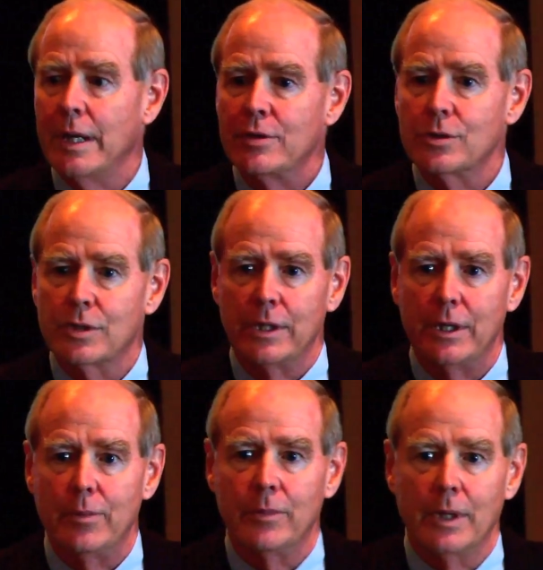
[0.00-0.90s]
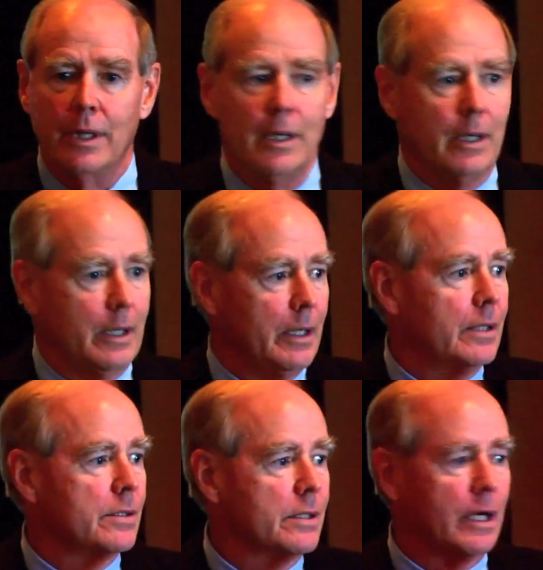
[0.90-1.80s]
agent team in
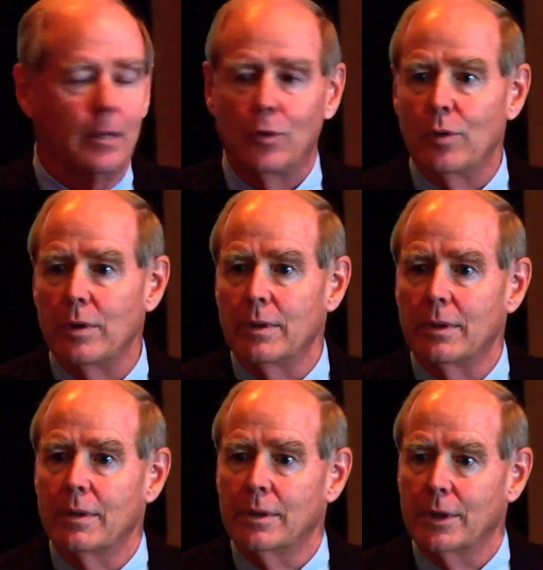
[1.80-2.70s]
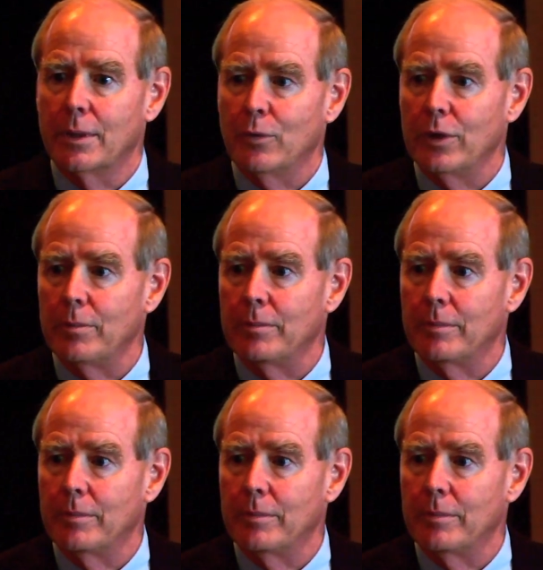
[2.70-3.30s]
his entire board to come with him.